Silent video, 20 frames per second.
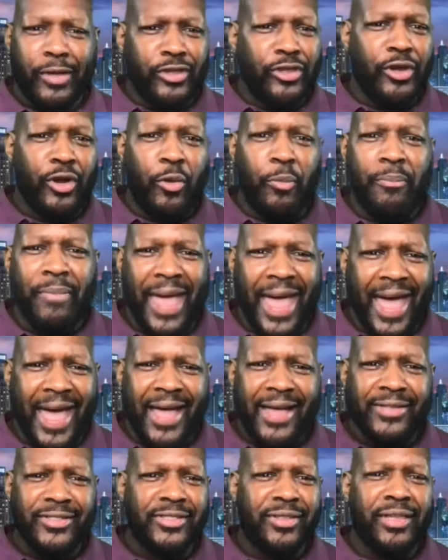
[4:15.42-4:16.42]

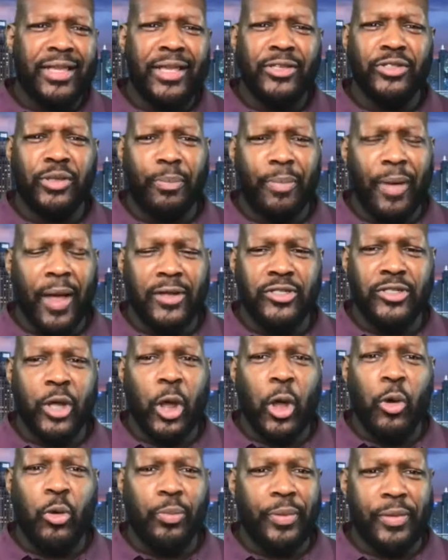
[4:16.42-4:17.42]
mask, things about to
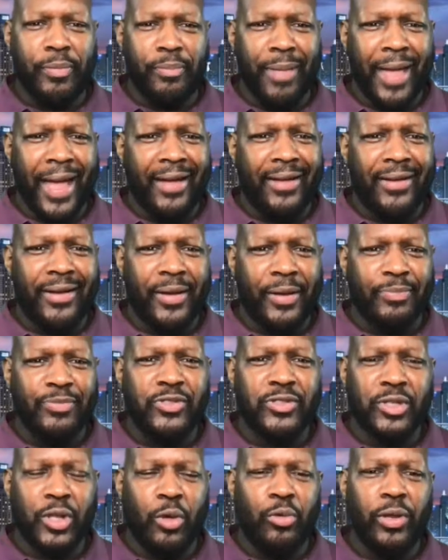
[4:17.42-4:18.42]
open back up
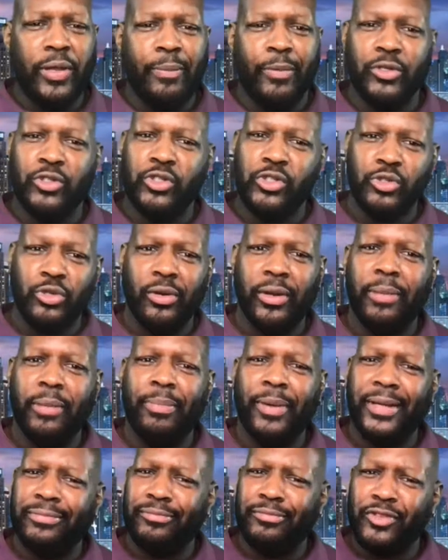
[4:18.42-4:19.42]
slowly but surely,
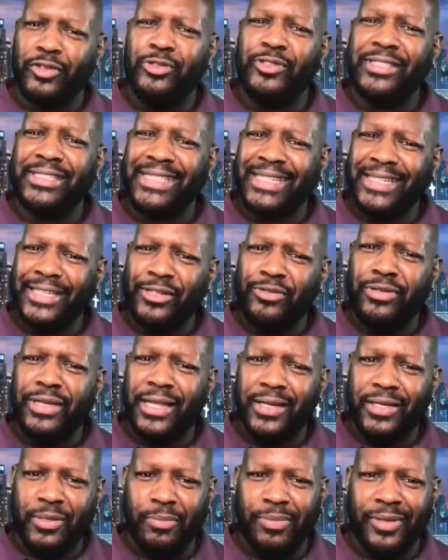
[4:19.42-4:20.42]
but you still
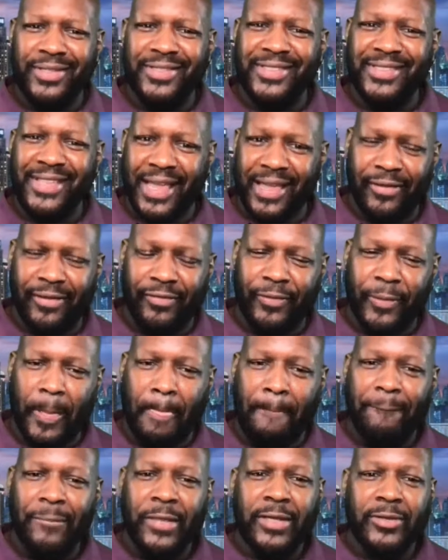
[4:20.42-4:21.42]
need to be safe.
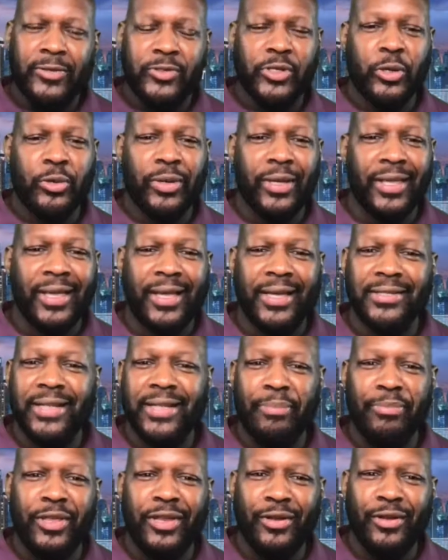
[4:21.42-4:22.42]
So again,
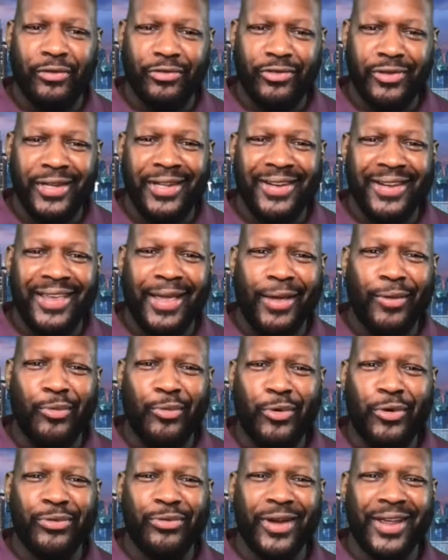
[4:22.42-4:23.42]
let me know if you need a
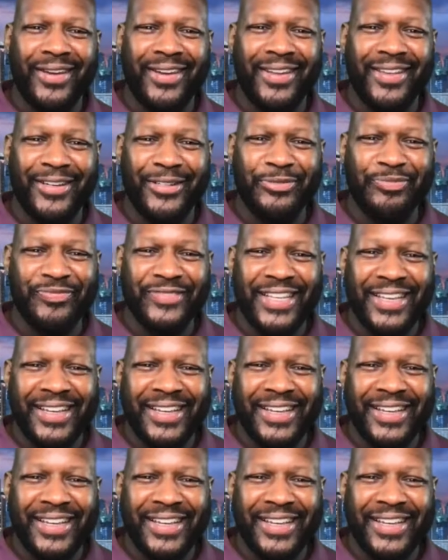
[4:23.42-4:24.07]
KWard Radio